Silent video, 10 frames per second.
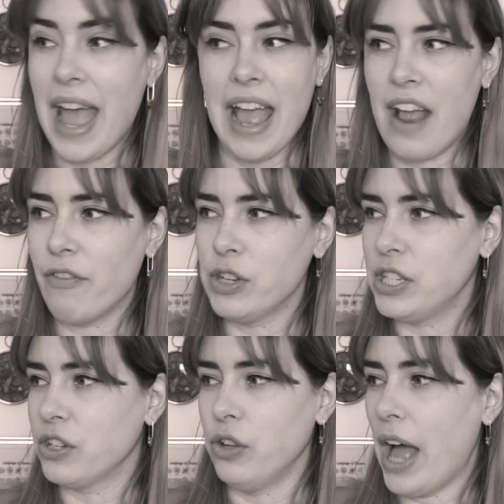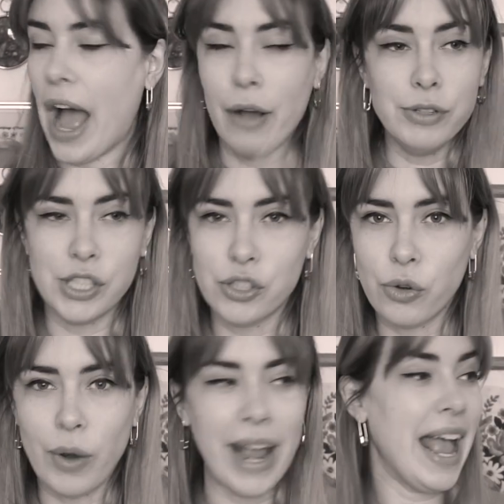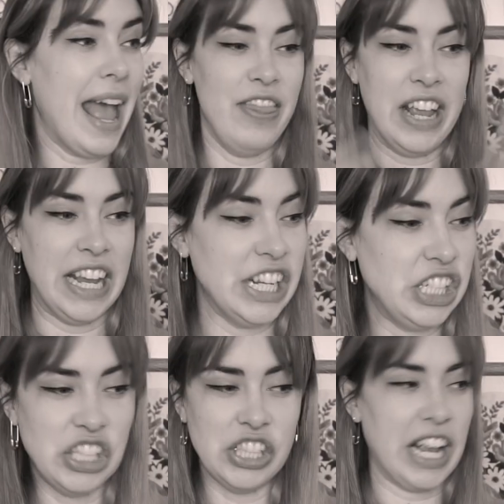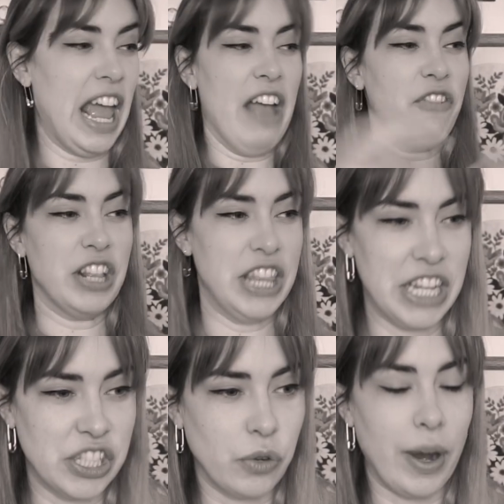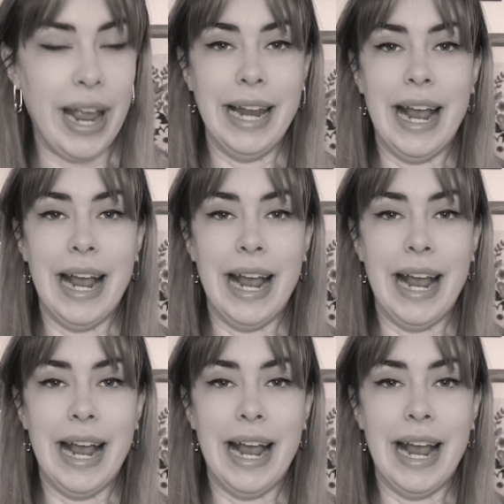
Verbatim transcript: and every single house is gray, and the kitchen's like, everything is gray, and